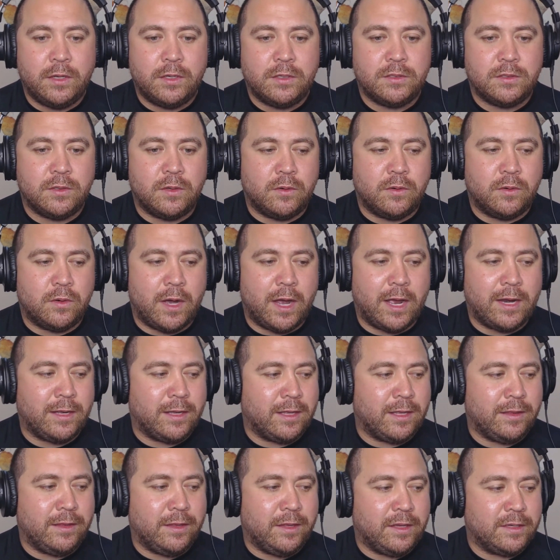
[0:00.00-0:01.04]
So I had to
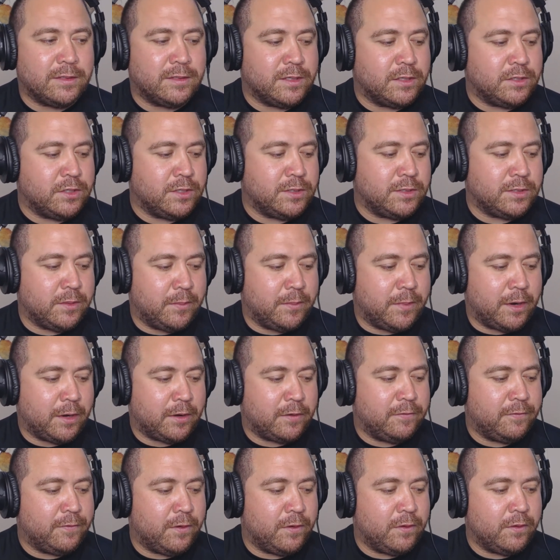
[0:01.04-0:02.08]
get things such as a
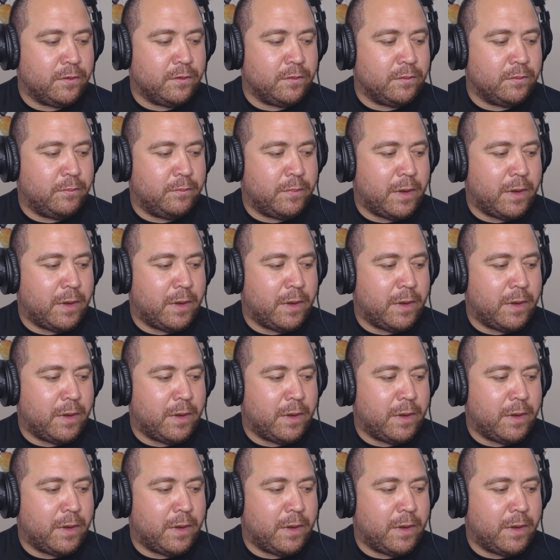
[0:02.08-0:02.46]
microphone,